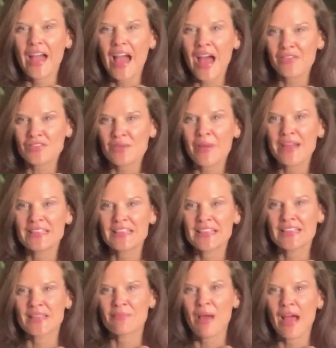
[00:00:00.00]
have some
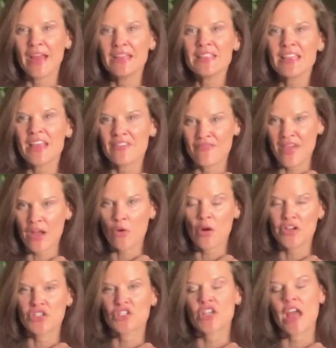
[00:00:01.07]
ideas in mind if that
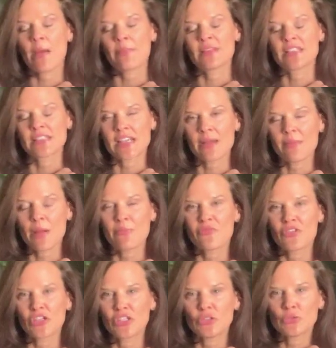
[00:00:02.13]
question happens to come up
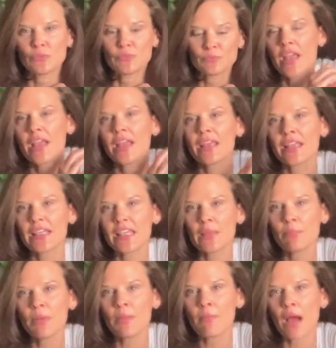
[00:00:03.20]
for you
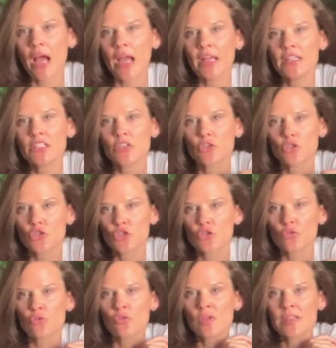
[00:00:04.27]
keep in mind the
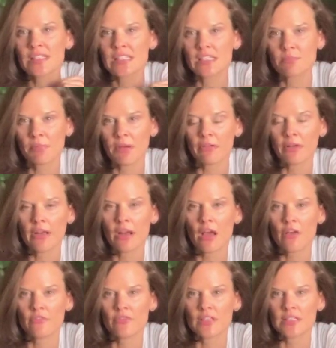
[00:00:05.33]
true spirit
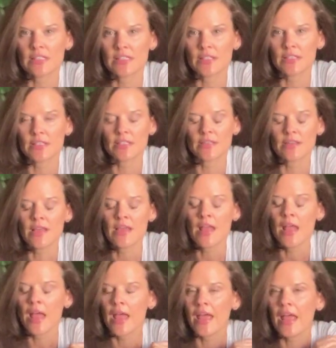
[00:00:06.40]
of the season.
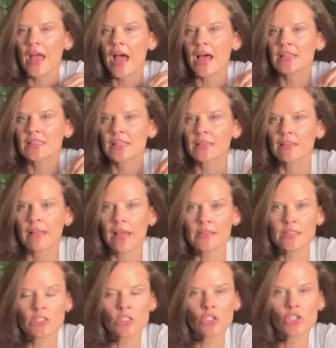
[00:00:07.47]
It has
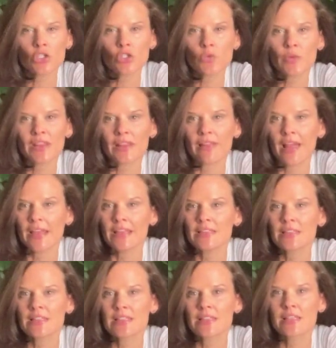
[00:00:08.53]
less to do with
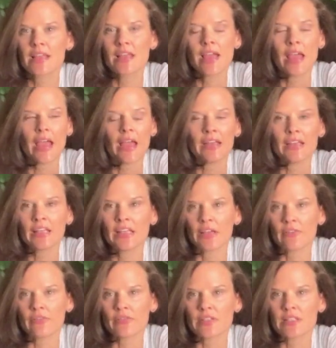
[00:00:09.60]
lights and
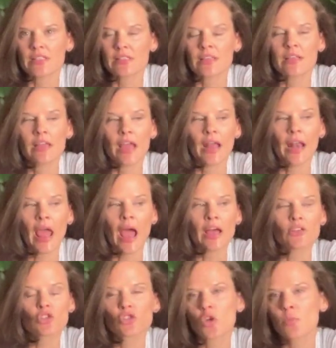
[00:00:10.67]
gifts, and it
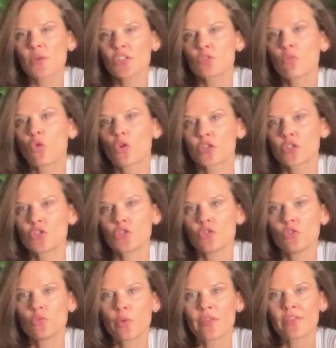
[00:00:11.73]
has so much more to
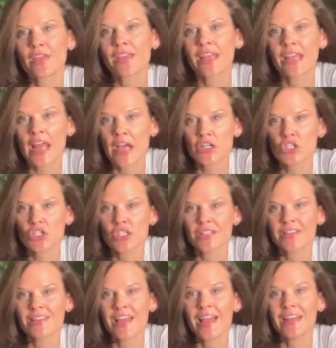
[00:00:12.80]
do with
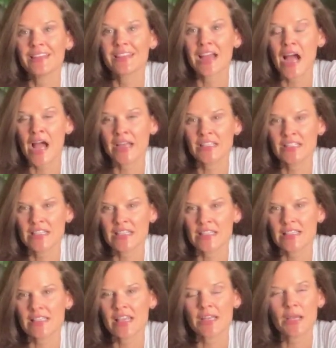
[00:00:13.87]
connection and
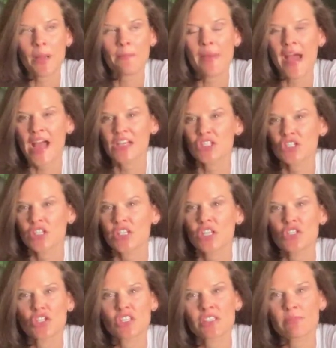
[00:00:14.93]
kindness and compassion
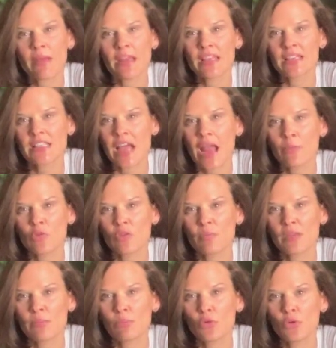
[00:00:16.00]
and just spending time with
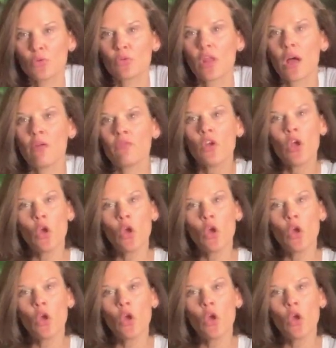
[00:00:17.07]
people you love.